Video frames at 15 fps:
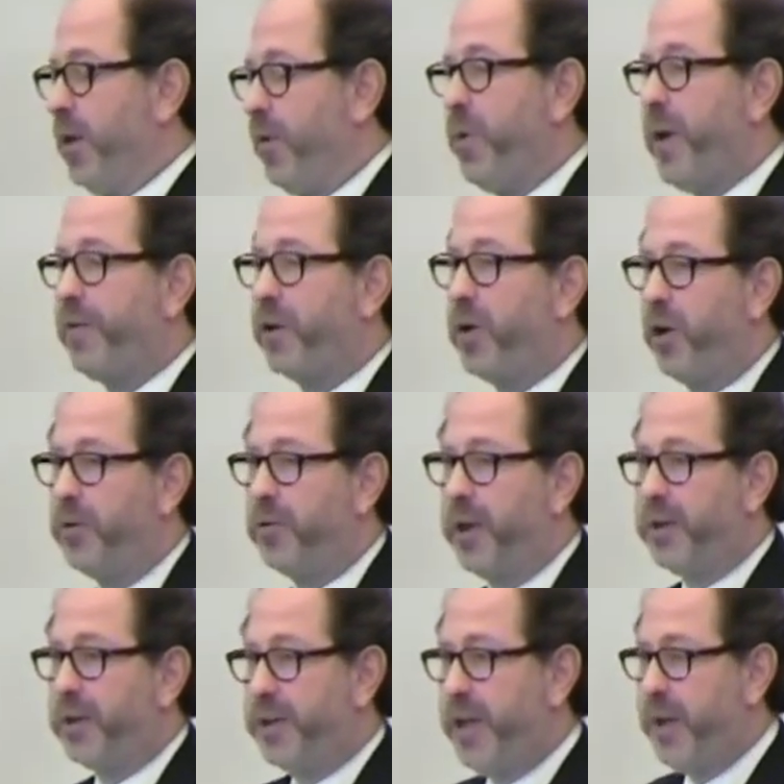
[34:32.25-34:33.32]
We have gone uh,
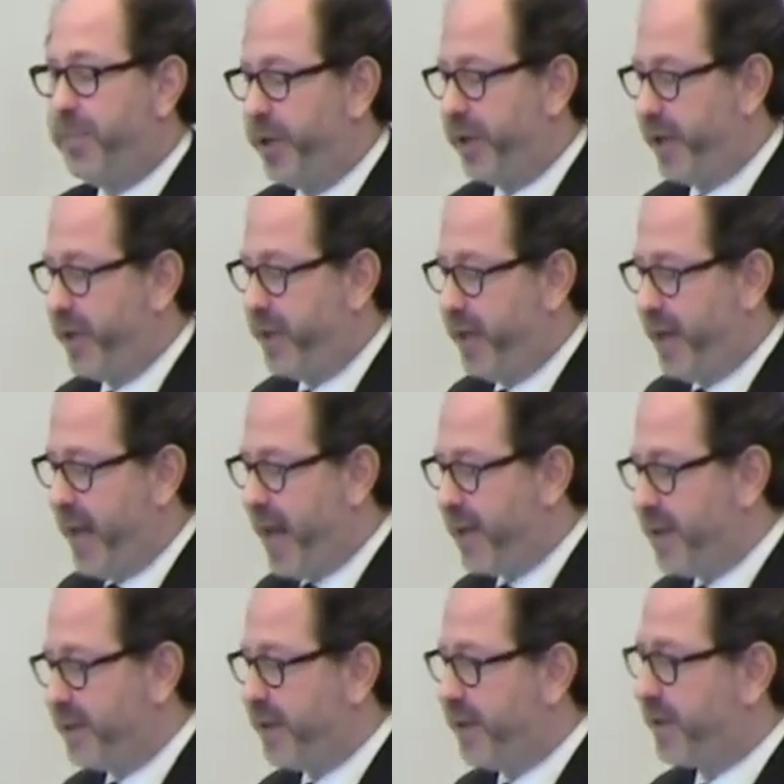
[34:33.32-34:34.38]
deeper in the
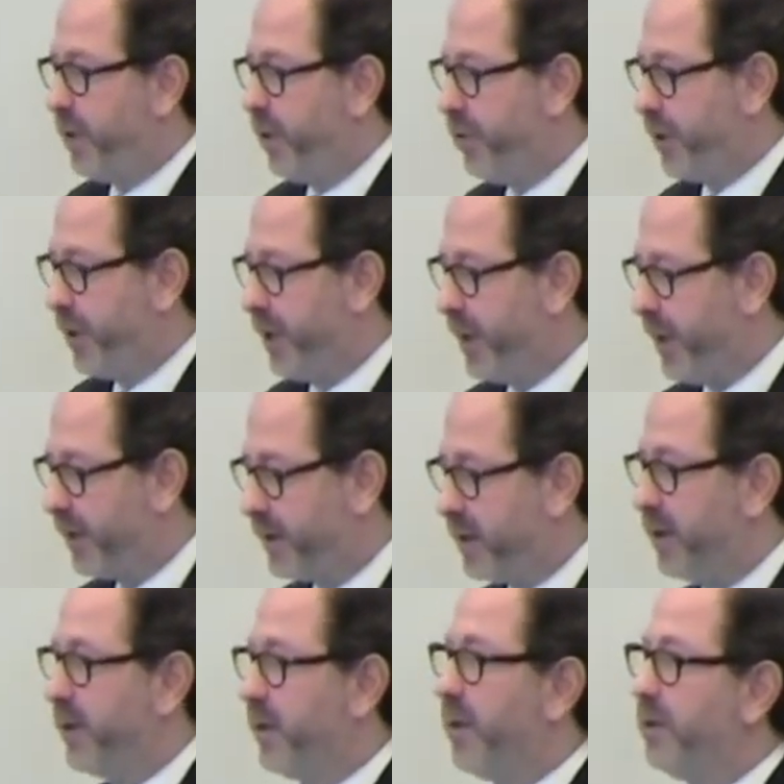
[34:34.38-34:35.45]
analysis, looking at
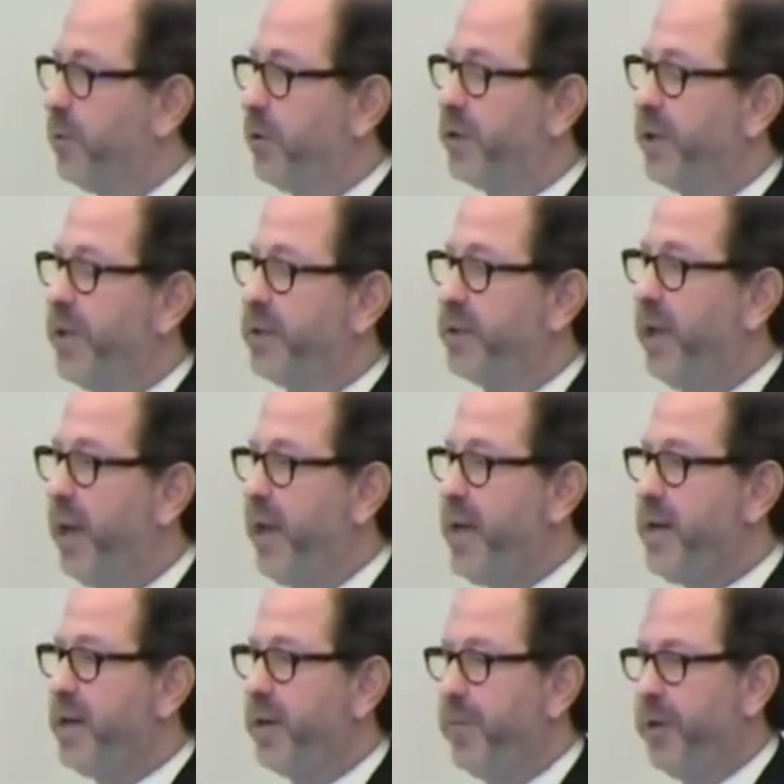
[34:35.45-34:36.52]
uh, what is the
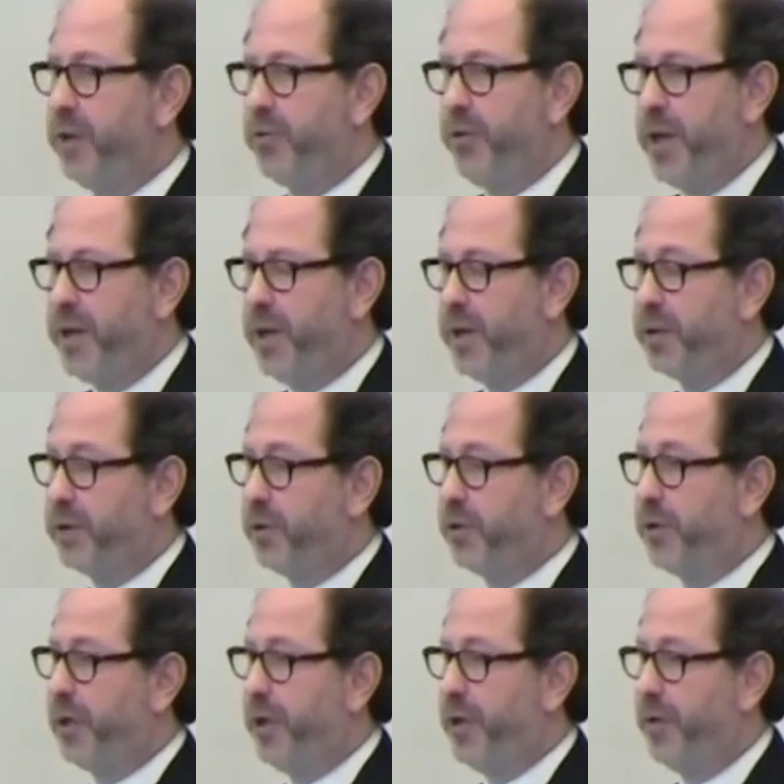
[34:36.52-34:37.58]
link between uh,
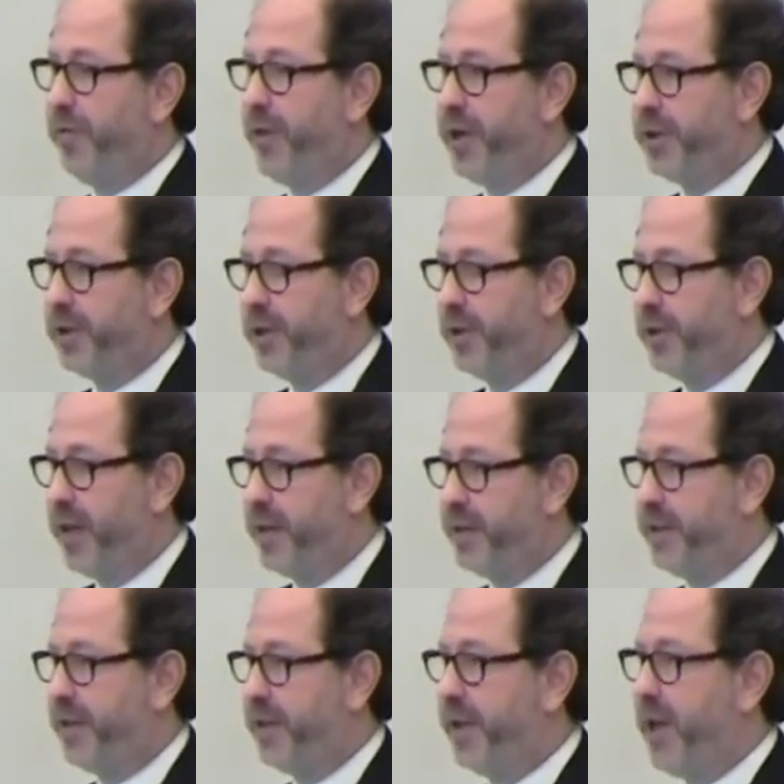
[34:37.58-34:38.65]
social innovation,
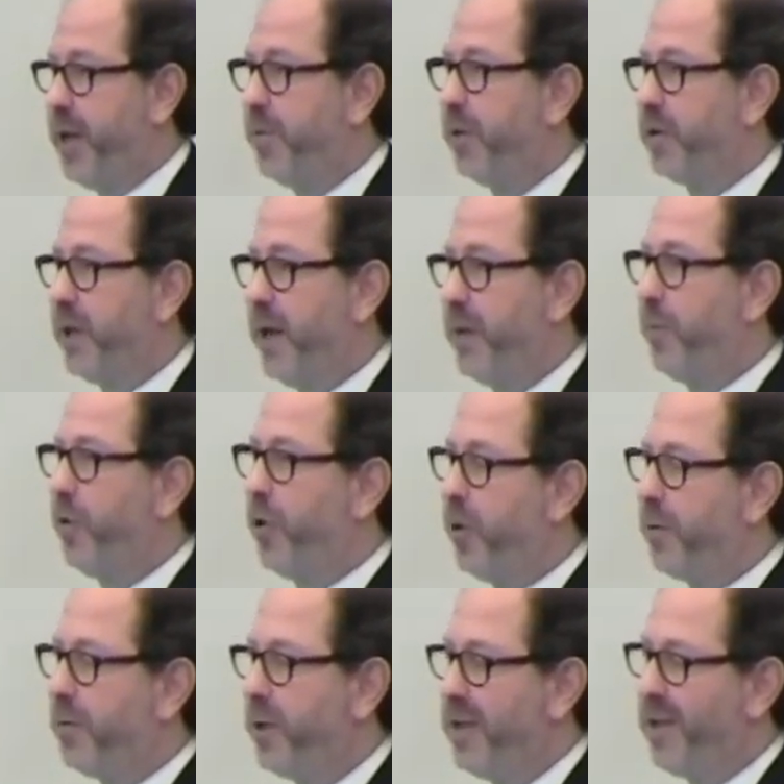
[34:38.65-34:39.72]
ICT-enabled, and
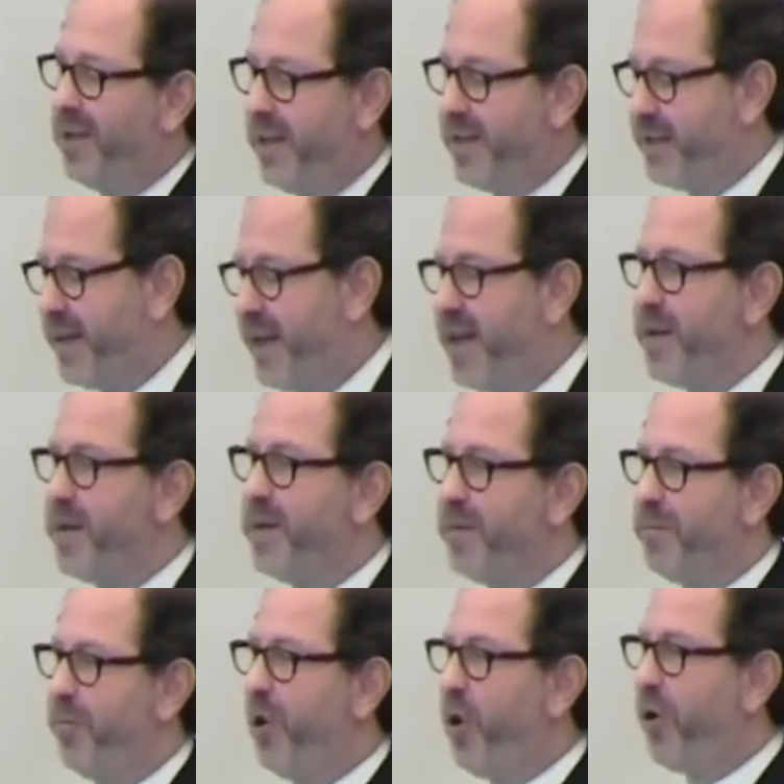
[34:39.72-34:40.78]
more, let's say,
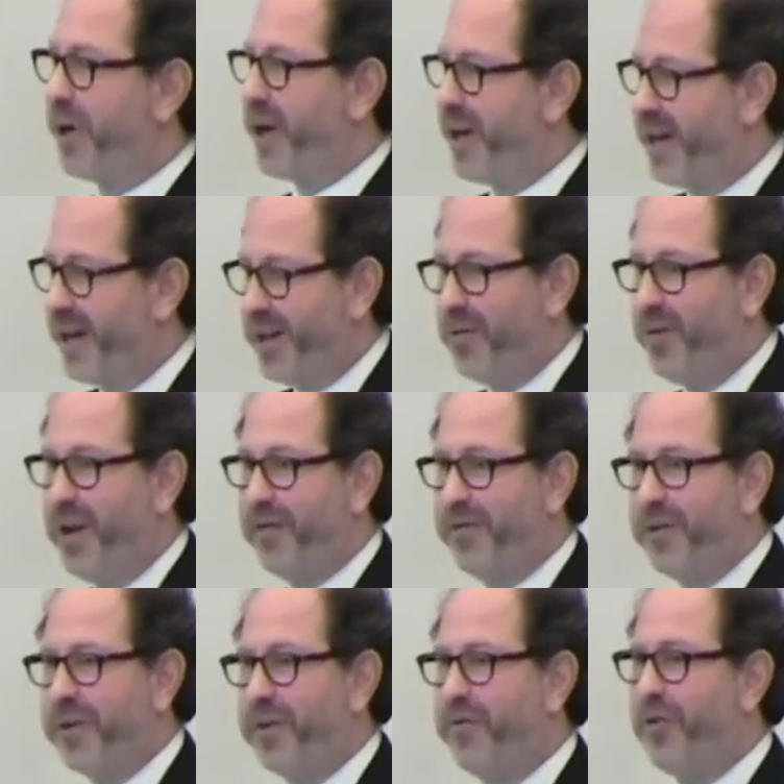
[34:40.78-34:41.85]
boring uh,
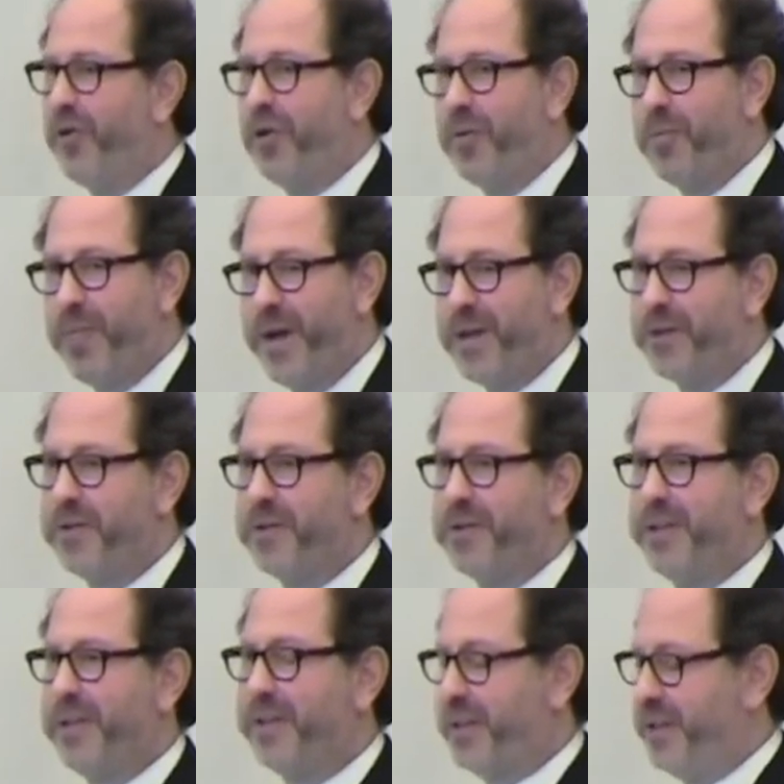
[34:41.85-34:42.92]
welfare reform, pension
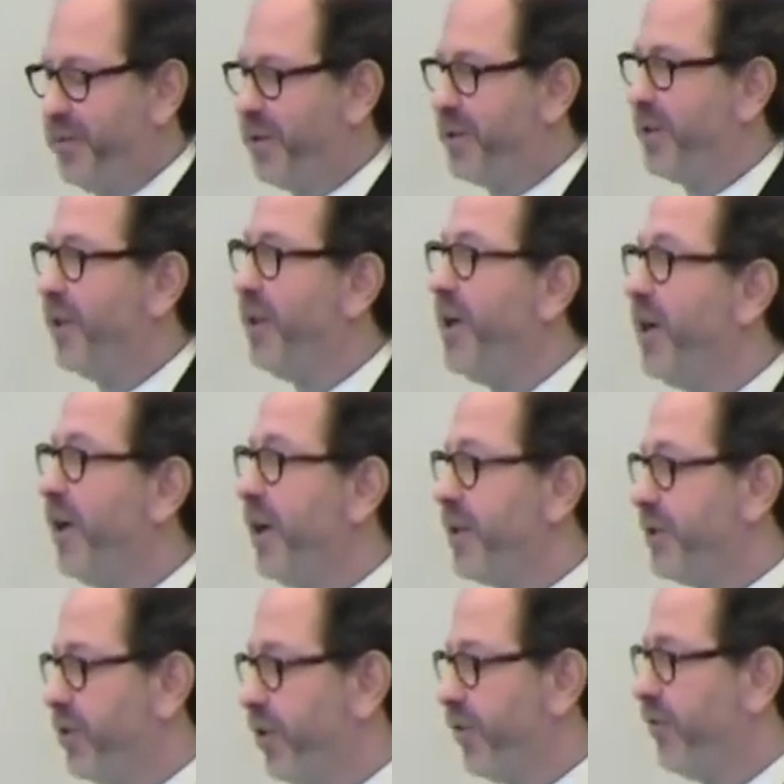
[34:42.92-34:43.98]
systems, uh, and
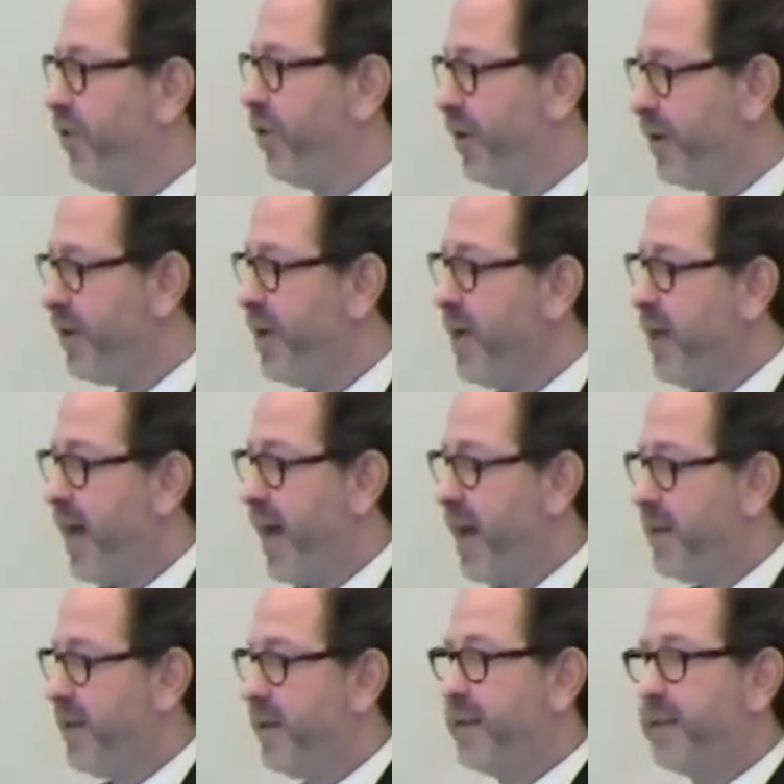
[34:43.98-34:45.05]
so forth.
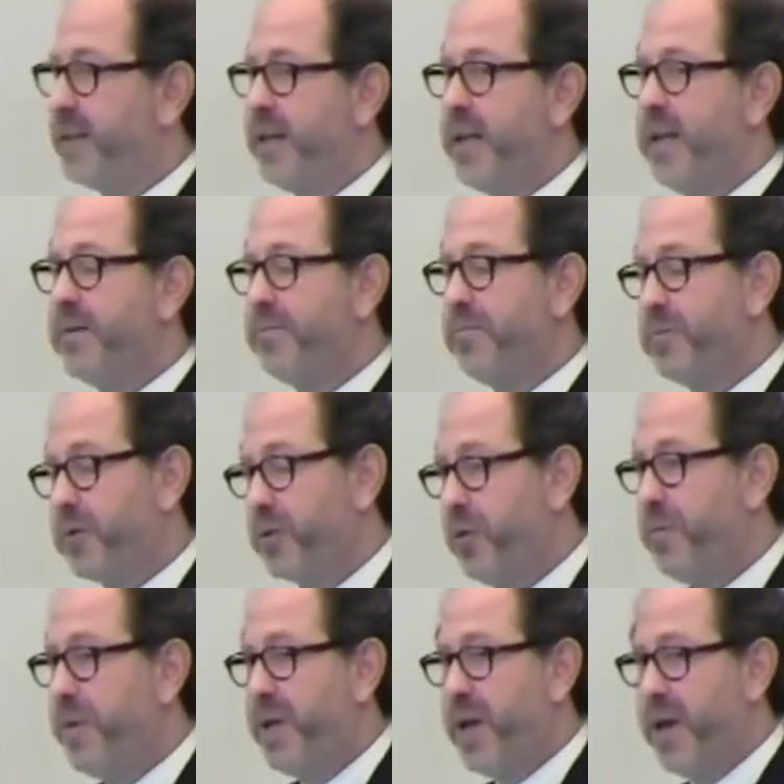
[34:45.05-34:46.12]
And they seems to
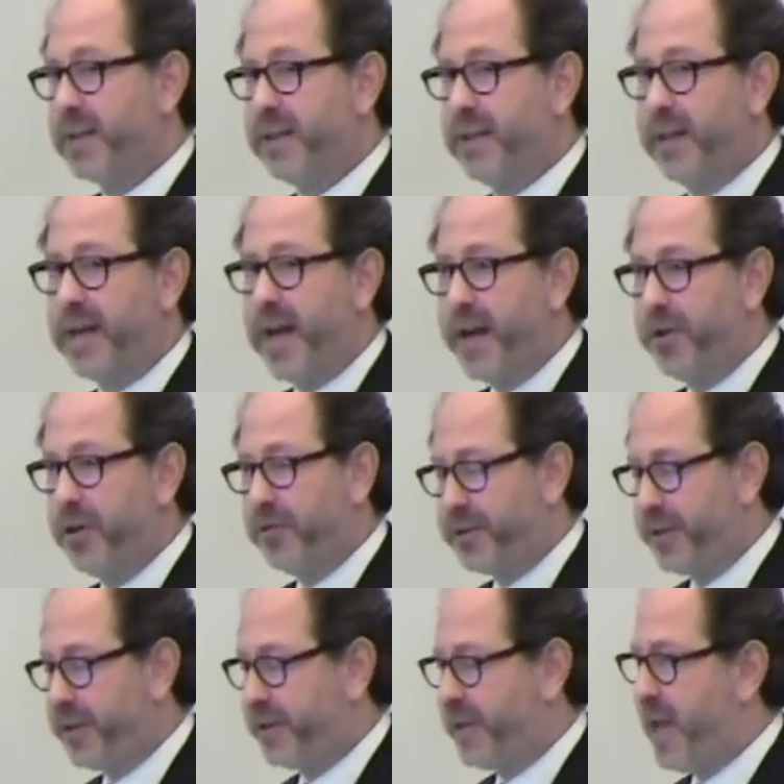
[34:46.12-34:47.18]
be a, a kind of
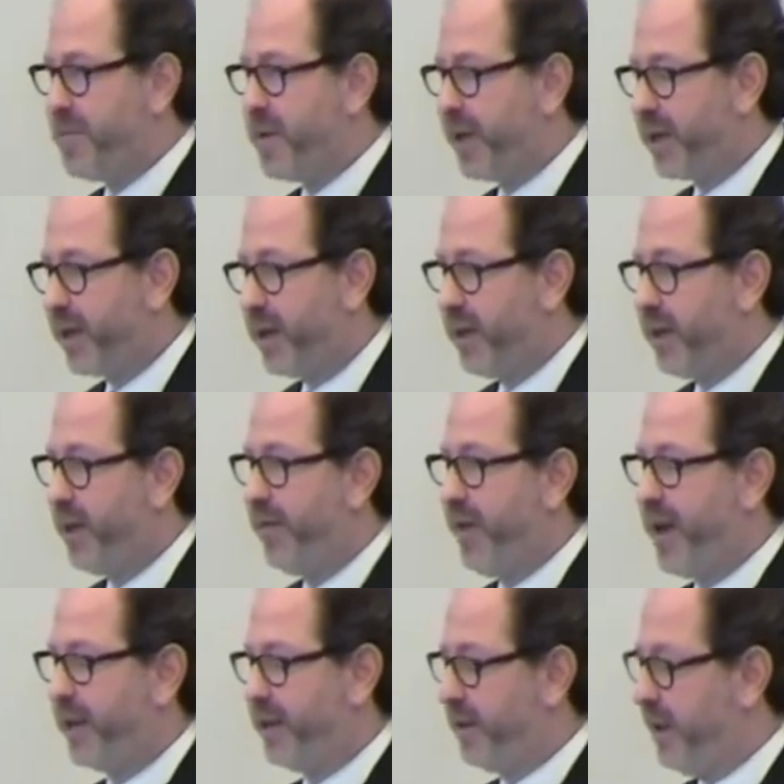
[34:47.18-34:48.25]
systemic uh,
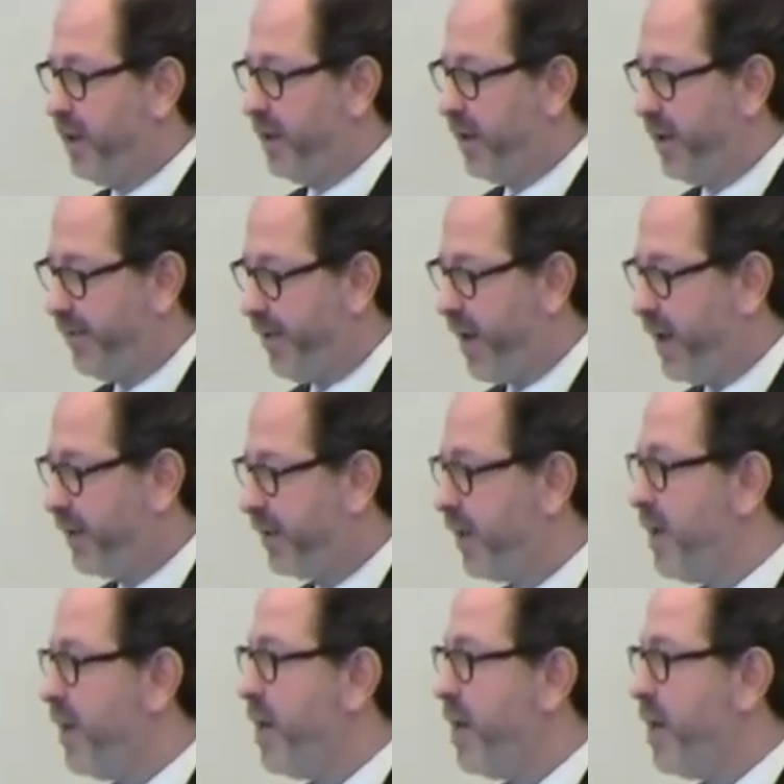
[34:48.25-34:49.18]
event, effect.